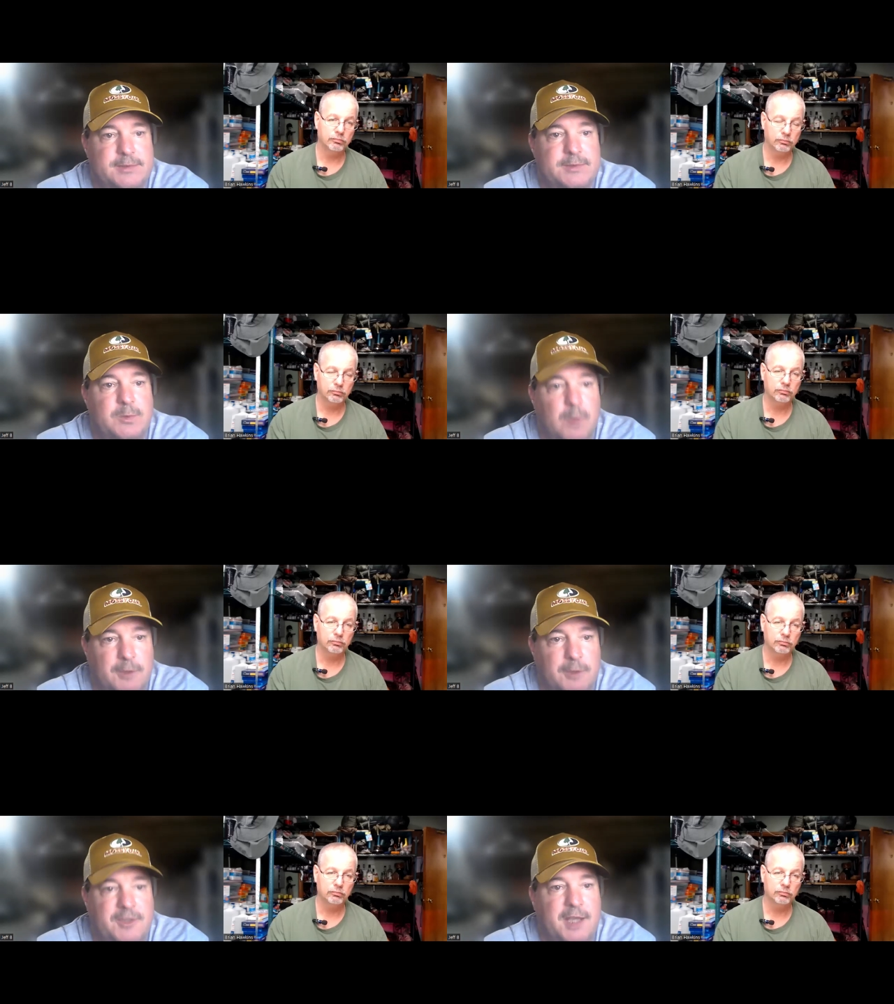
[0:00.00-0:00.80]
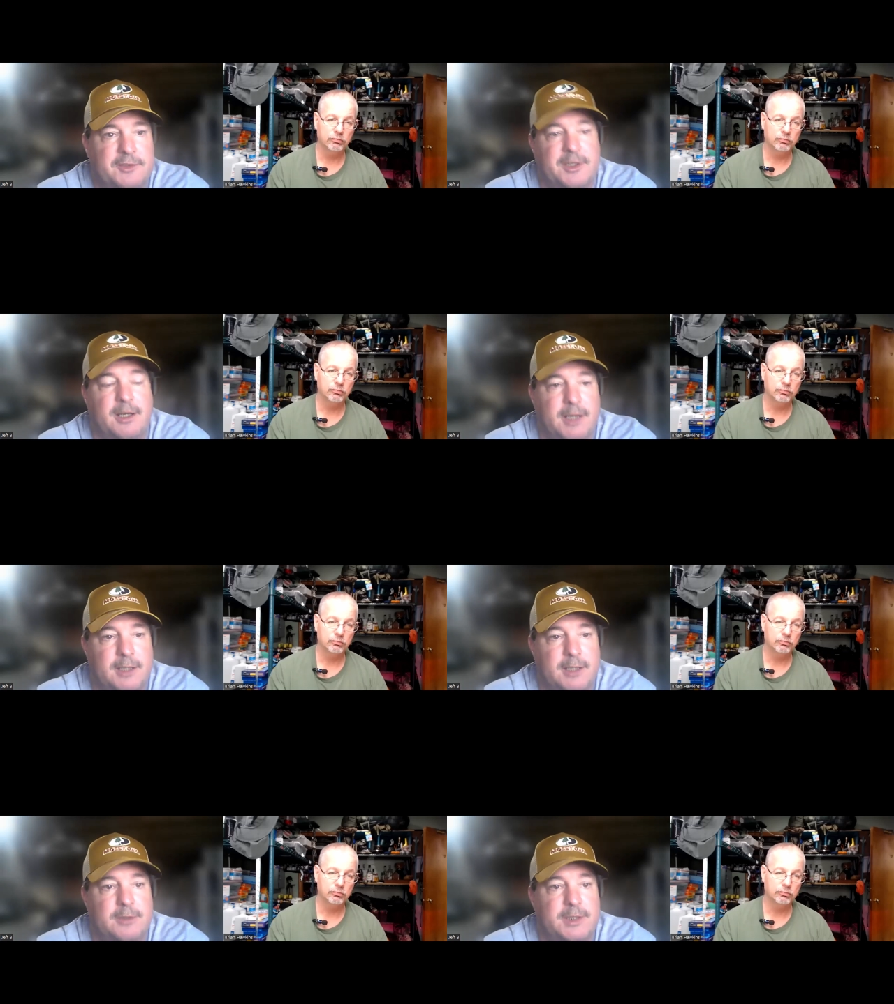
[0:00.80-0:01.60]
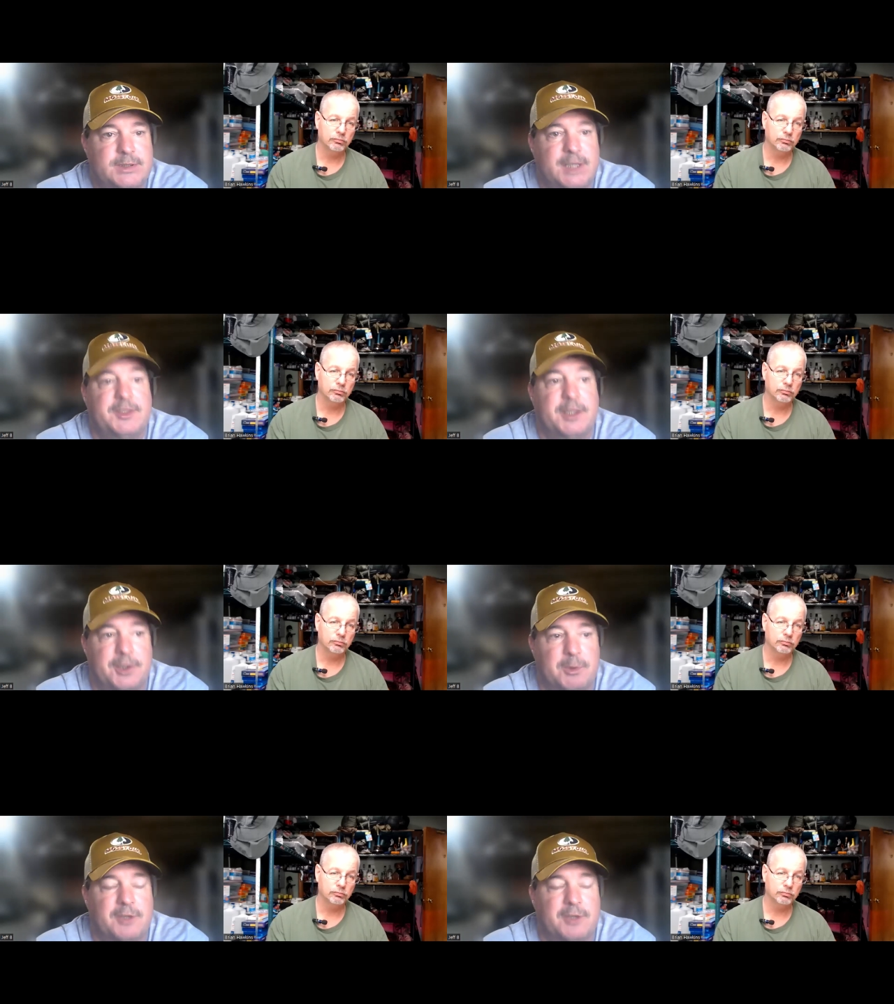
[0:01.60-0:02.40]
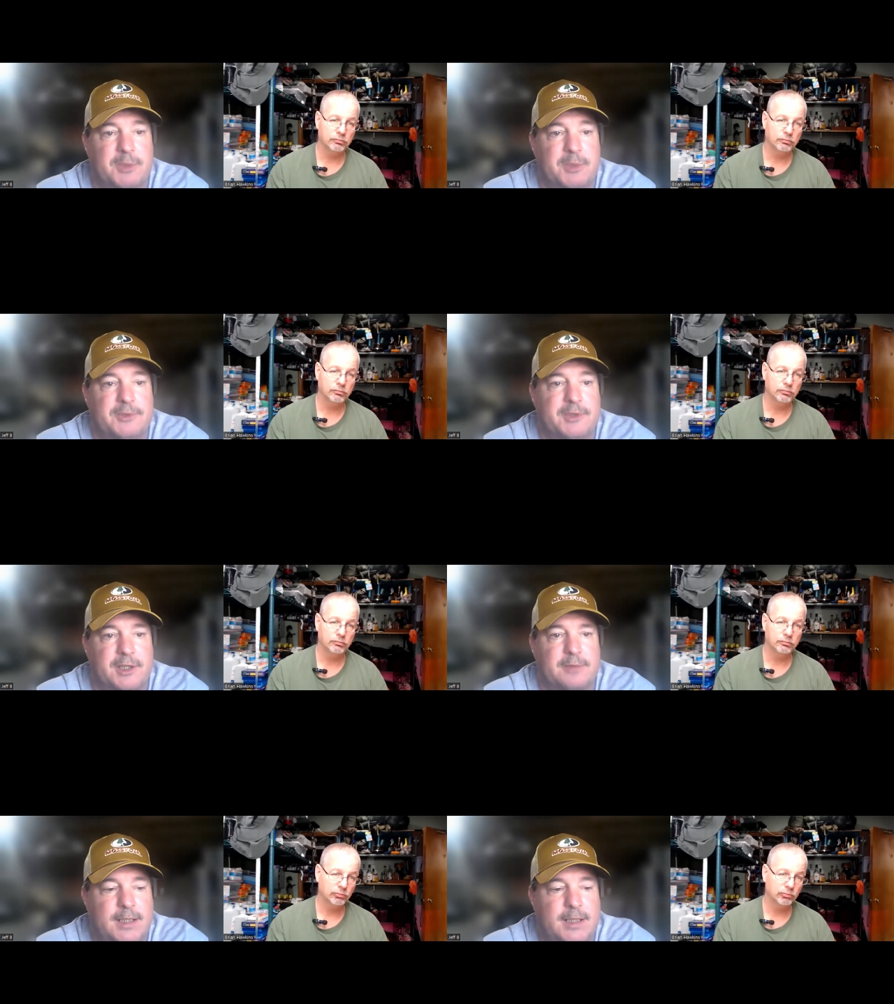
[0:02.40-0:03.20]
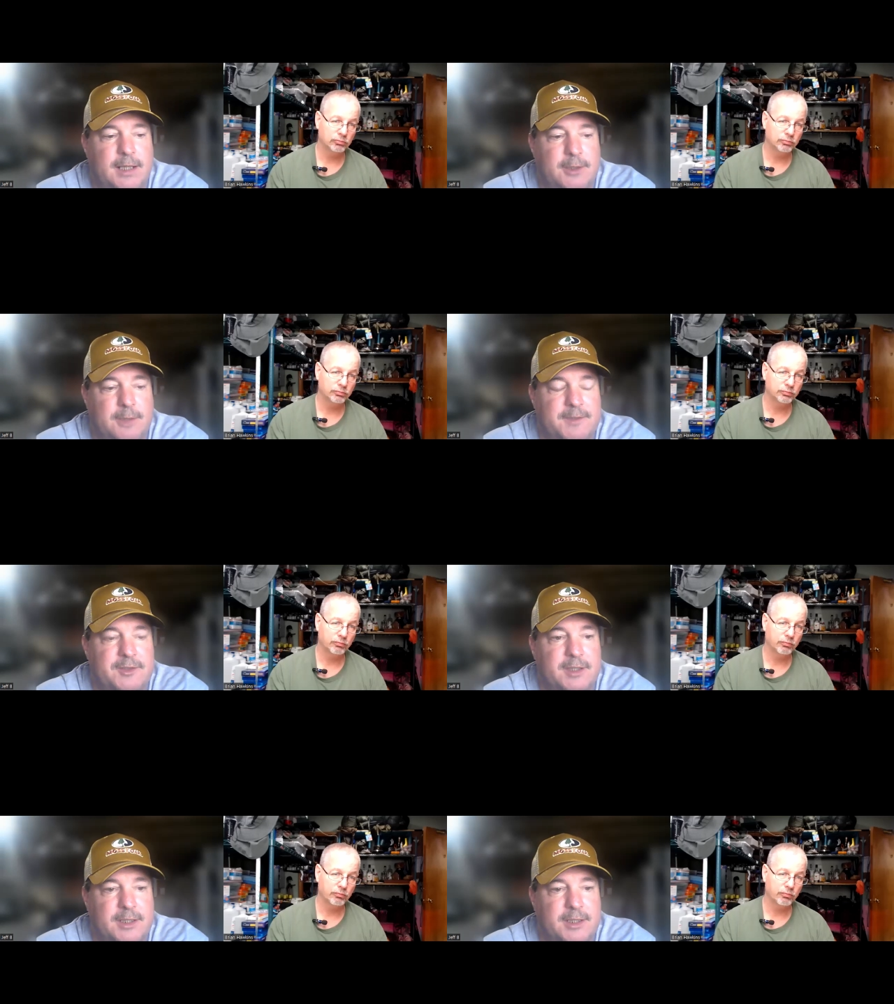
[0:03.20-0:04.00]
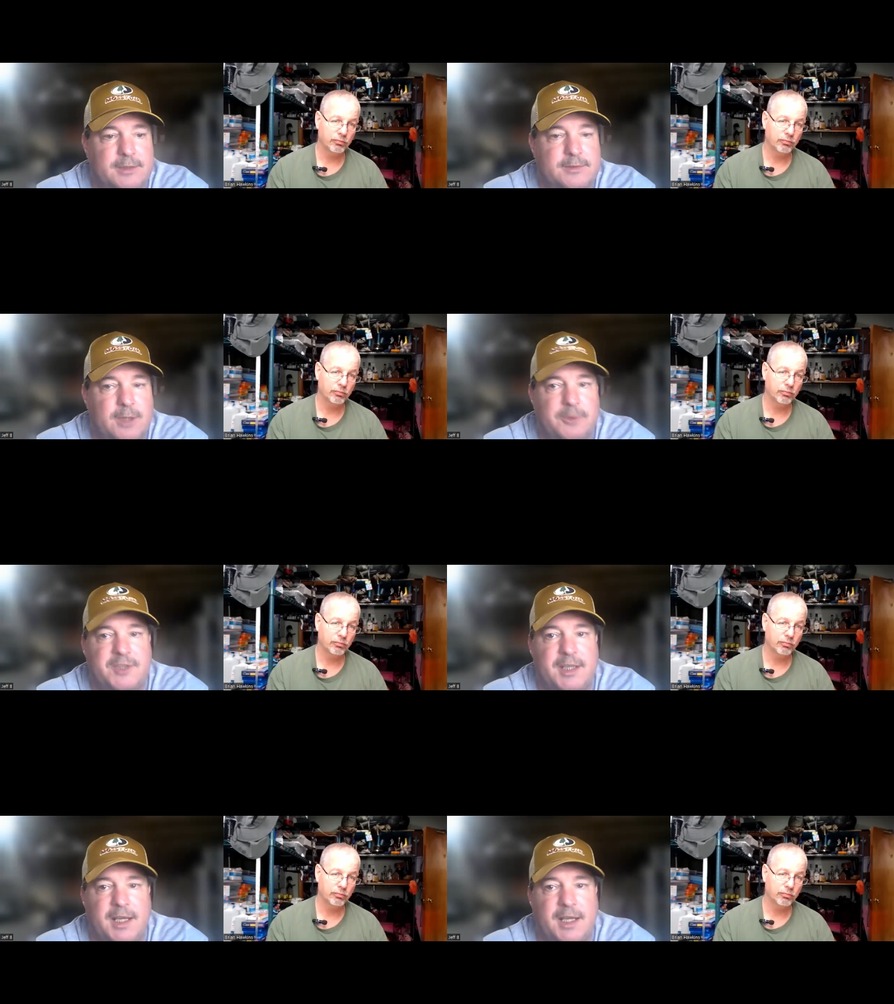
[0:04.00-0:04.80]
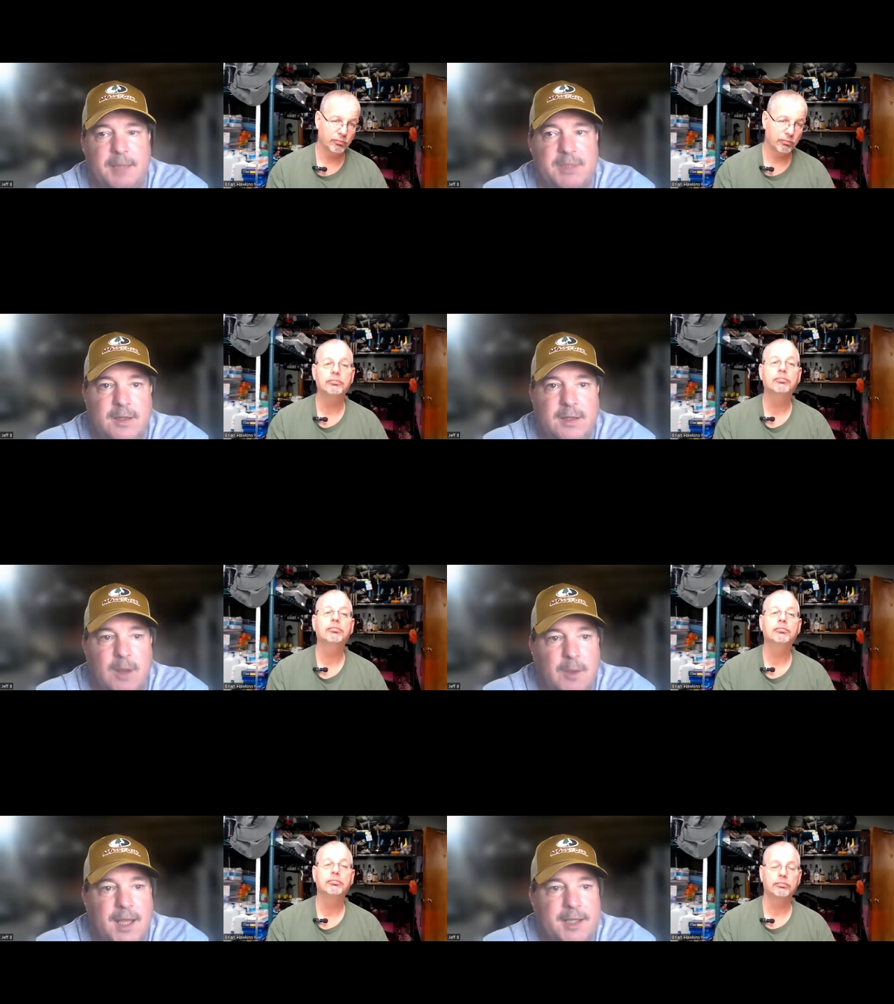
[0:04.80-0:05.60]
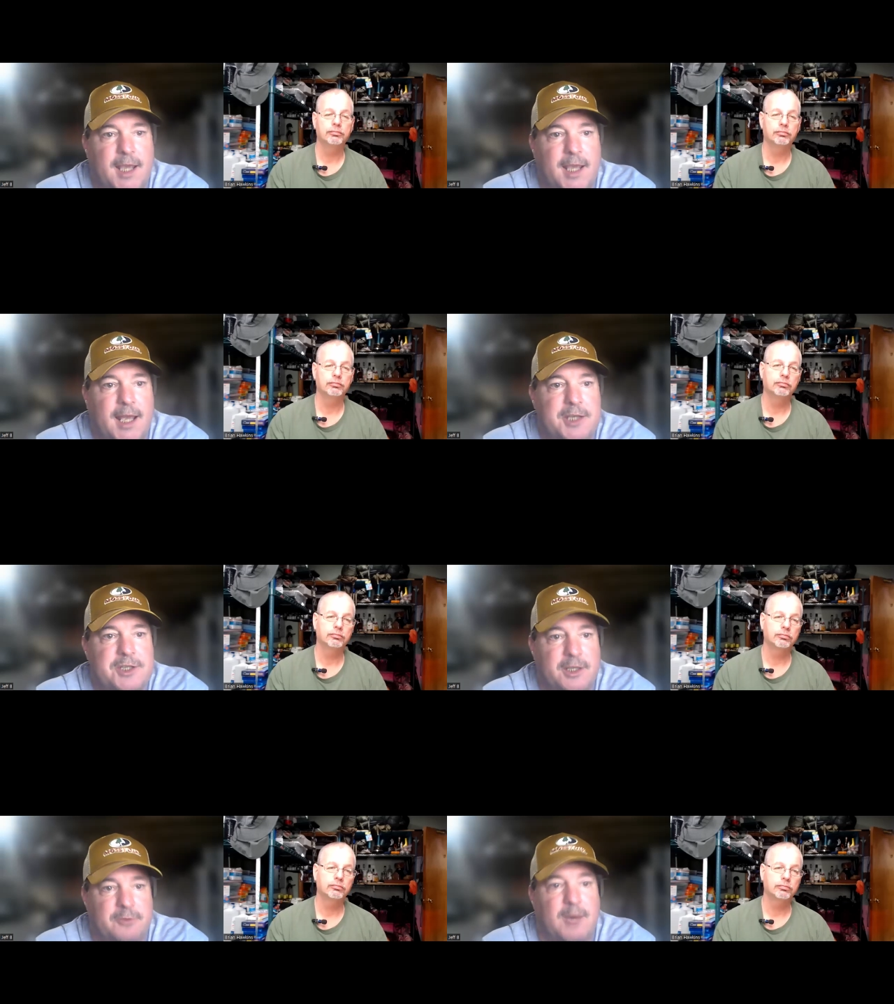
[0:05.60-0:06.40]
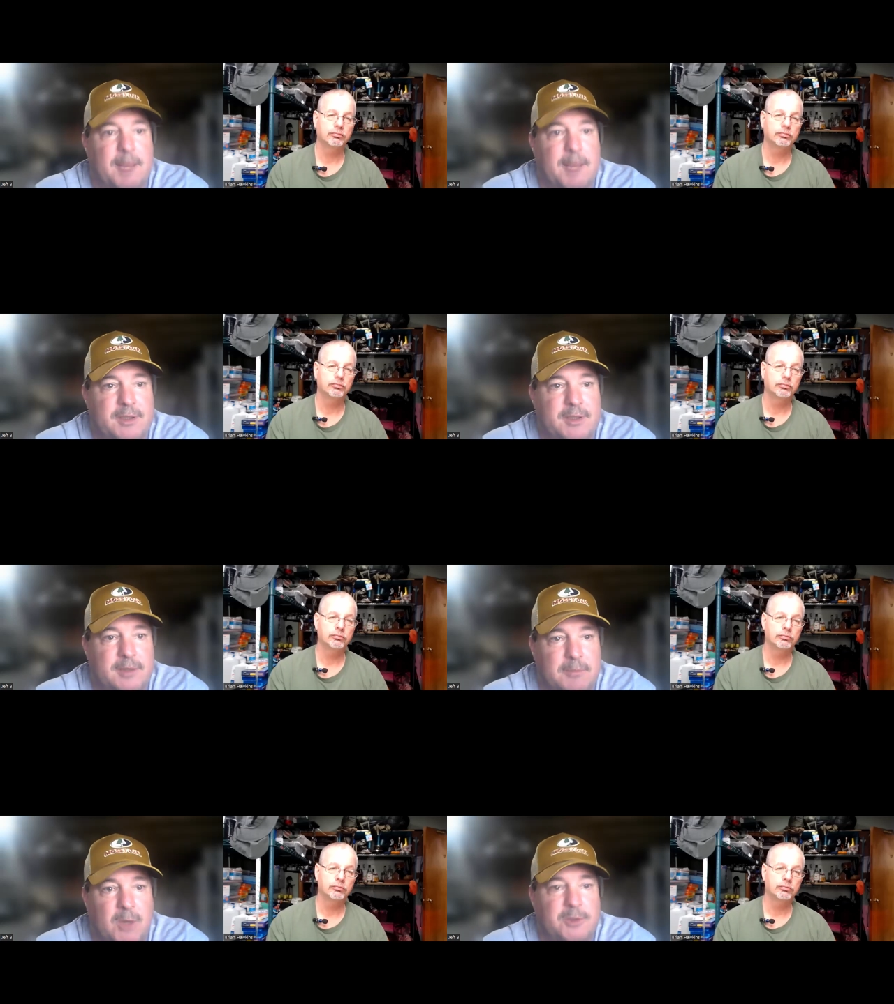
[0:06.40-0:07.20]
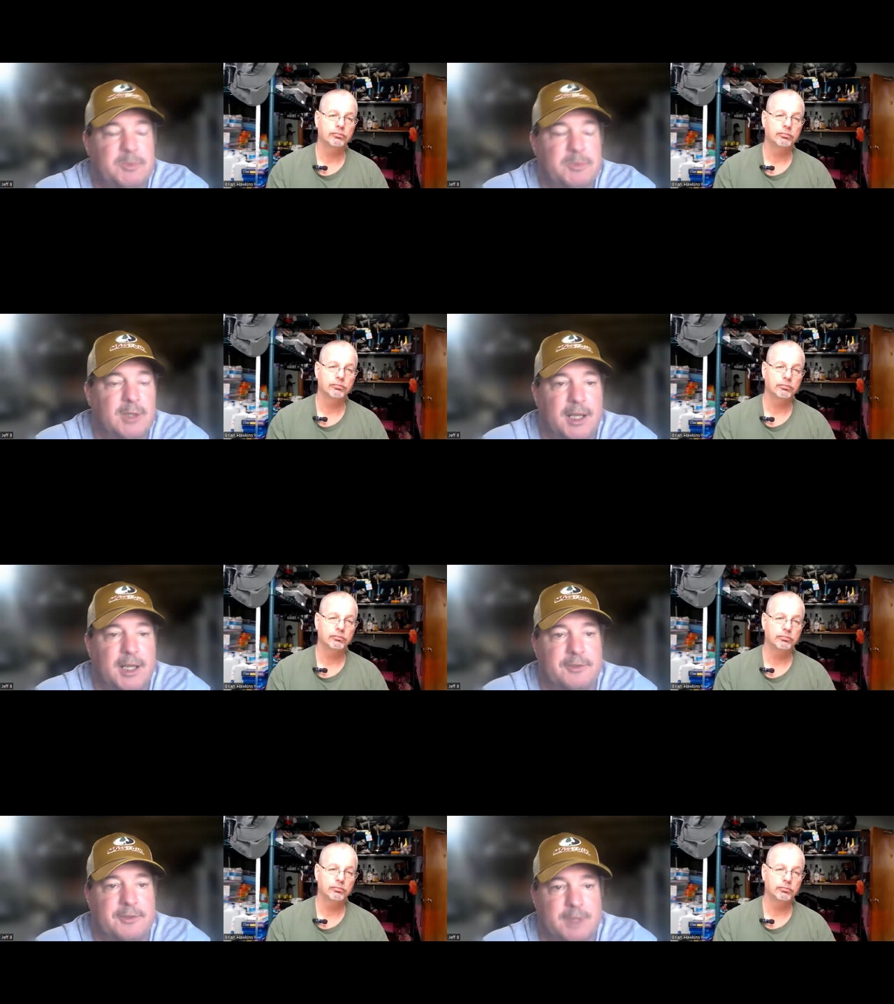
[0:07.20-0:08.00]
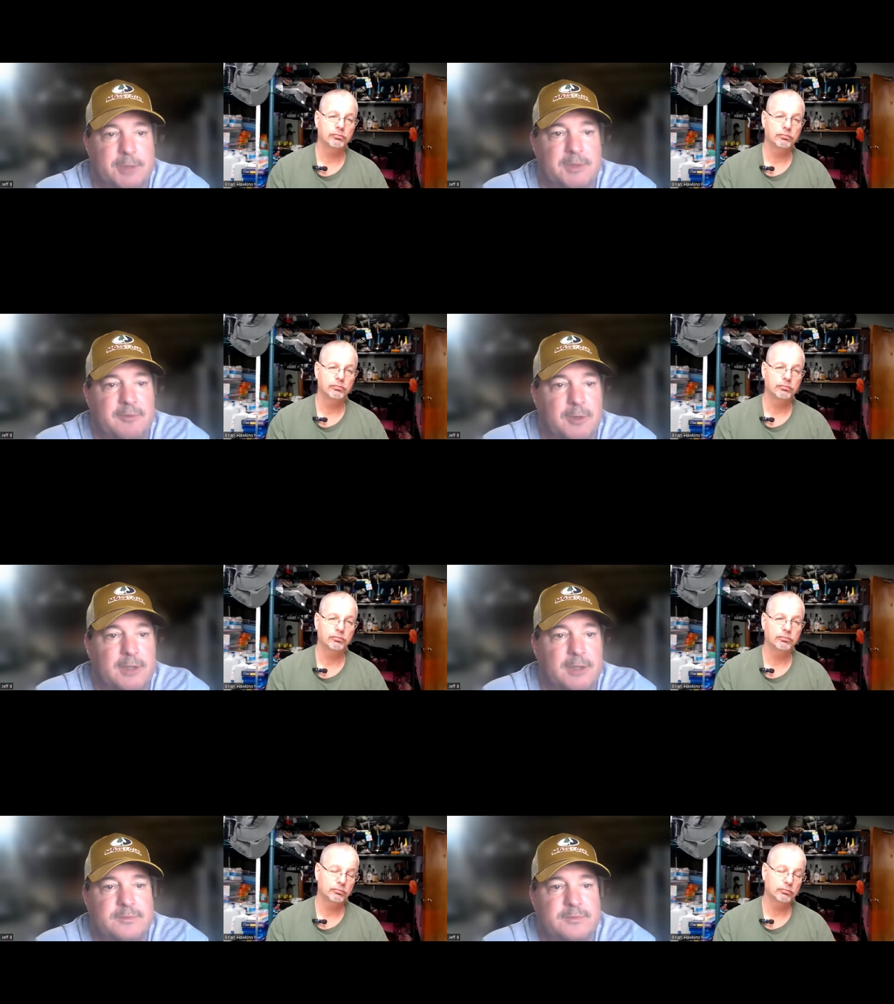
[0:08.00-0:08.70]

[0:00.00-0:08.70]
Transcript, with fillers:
Speaker 1: worst case scenario it, it's going to do what it's supposed to do i don't know if it's a little ocd but all that cash is wrapped in multiple layers of aluminum foil